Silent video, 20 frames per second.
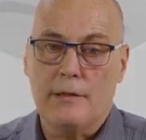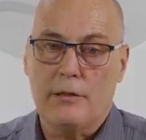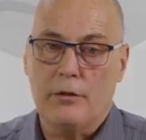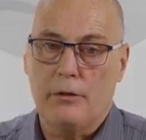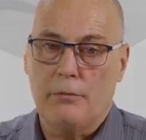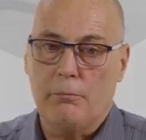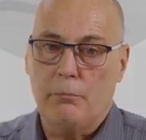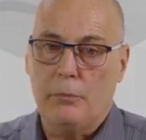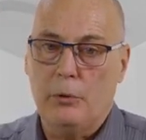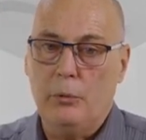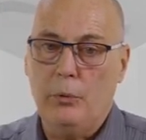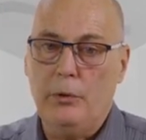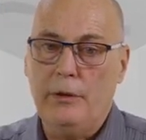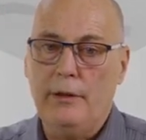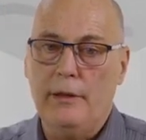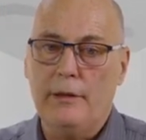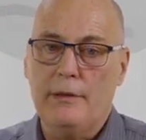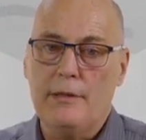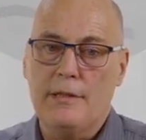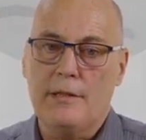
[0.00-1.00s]
So between
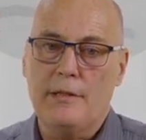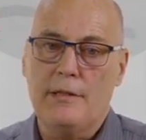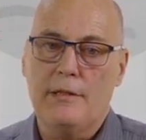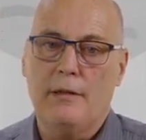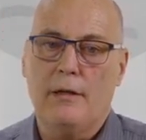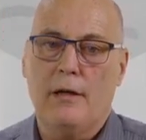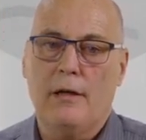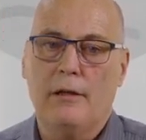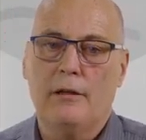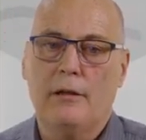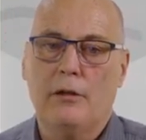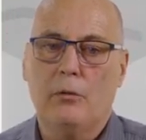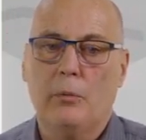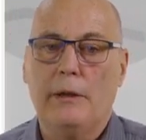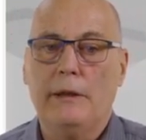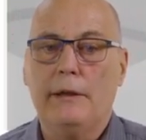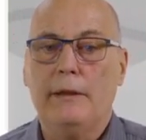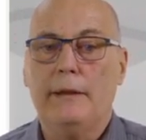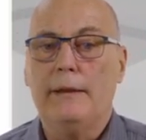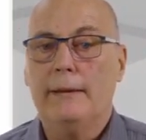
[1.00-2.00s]
that 60 and
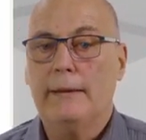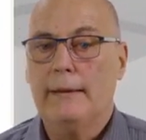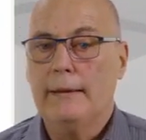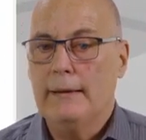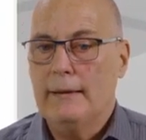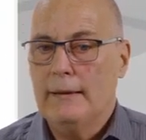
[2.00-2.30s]
120,